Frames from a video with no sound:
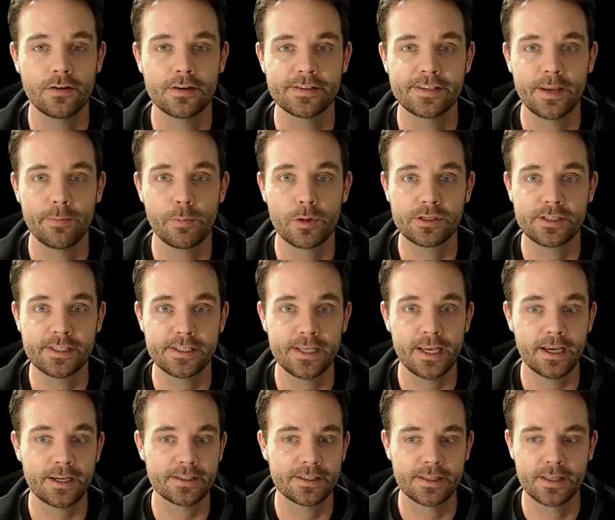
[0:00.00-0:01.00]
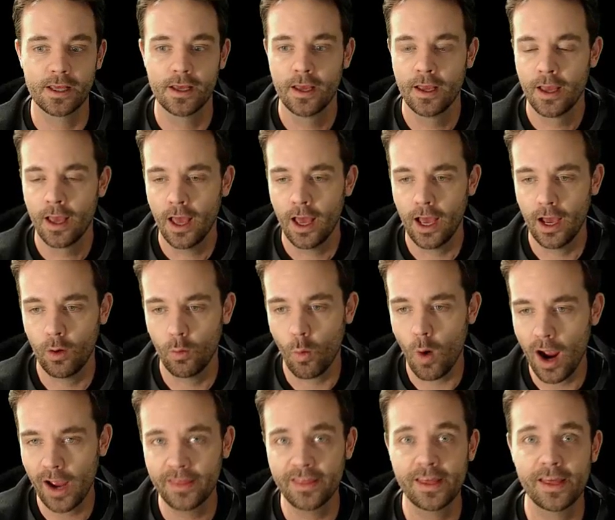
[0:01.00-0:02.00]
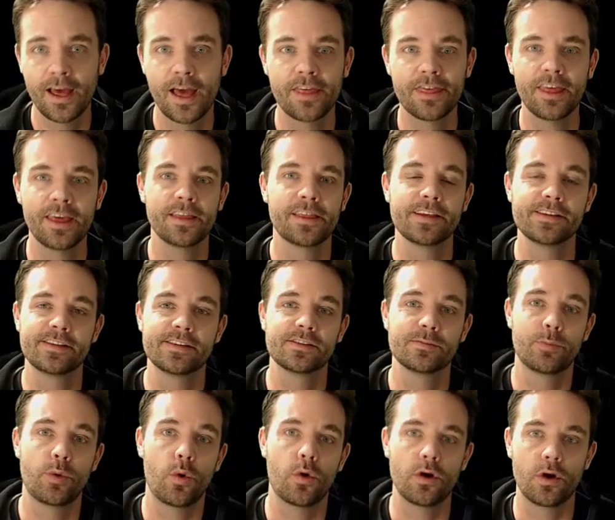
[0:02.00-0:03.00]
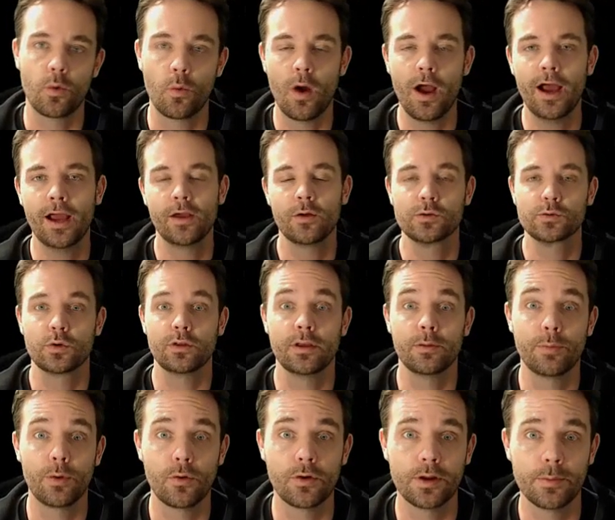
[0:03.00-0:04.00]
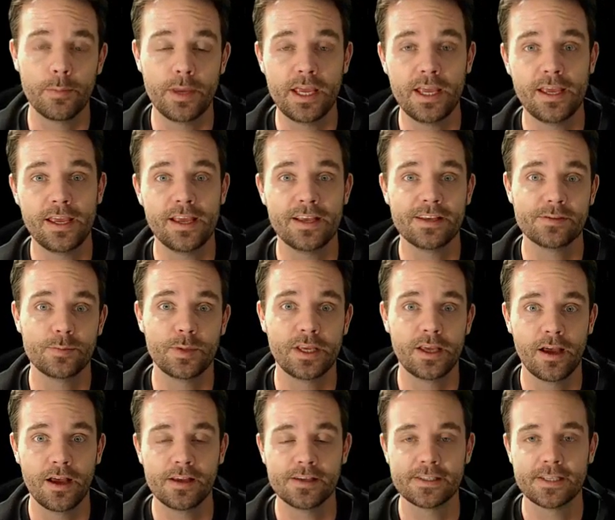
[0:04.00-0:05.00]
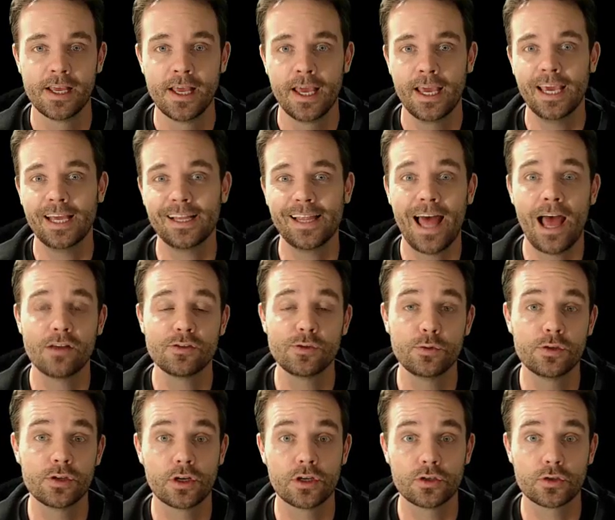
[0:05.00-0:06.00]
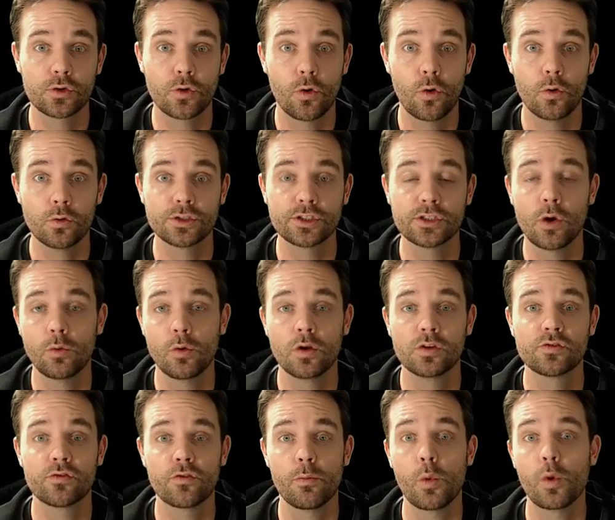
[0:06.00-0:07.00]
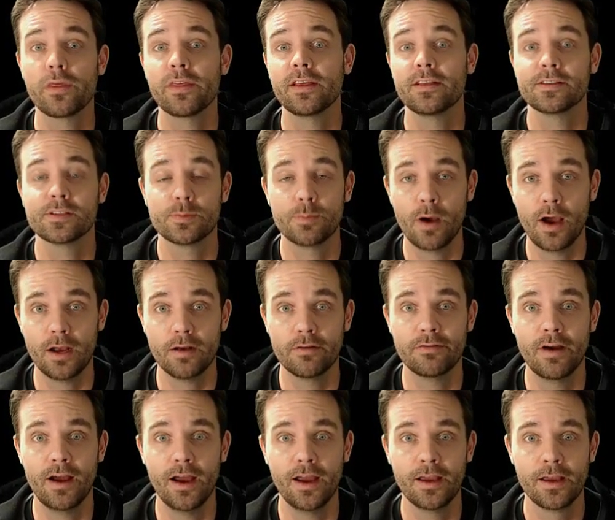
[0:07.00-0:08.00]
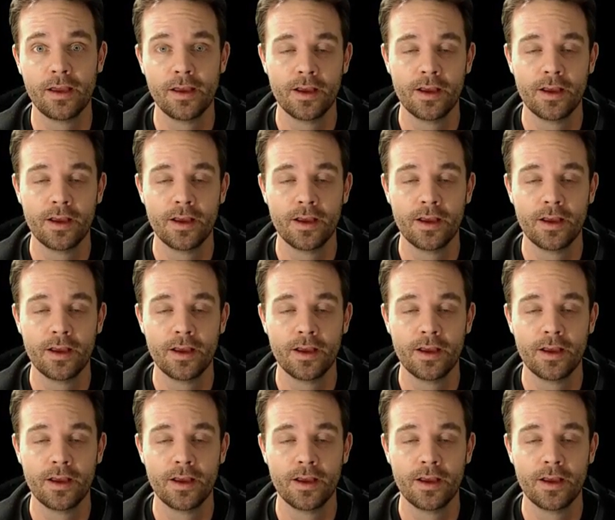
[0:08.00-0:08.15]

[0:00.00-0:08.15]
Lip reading: December 6th. I think this is important, or why it was really important to me, is because it allows you to control Sonos from within Spotify.